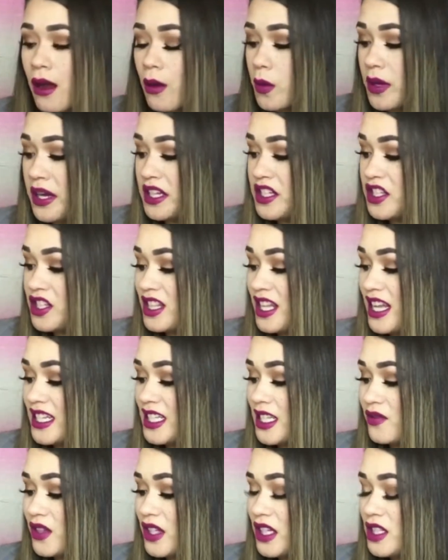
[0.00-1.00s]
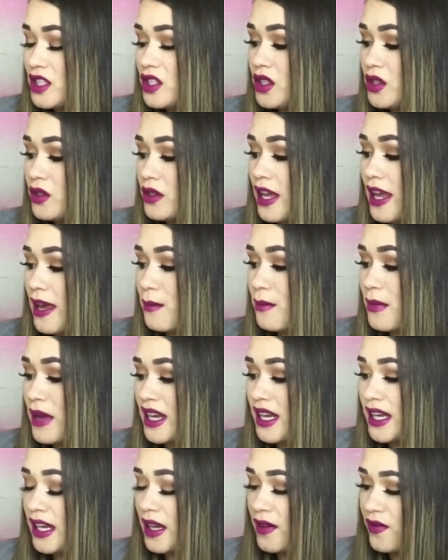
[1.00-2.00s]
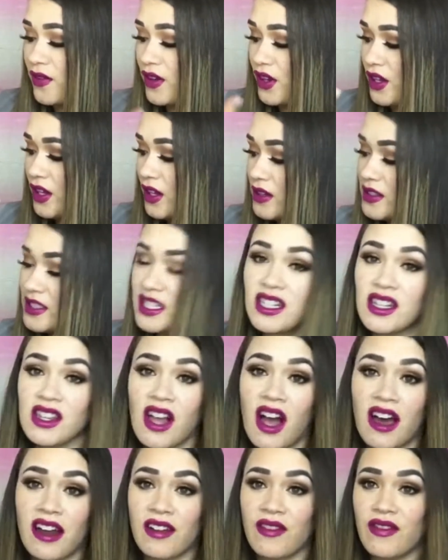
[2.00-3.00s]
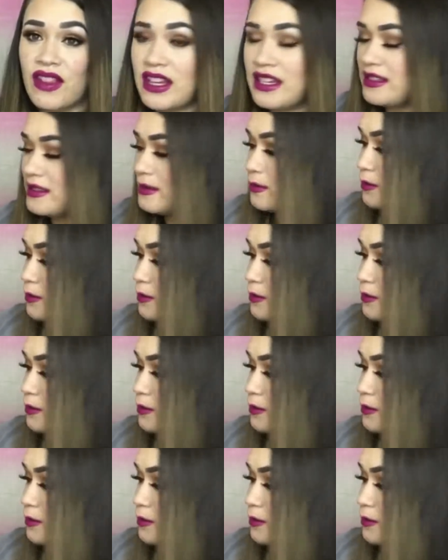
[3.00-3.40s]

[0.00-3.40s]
which they definitely do get muddy if you're using a lot of these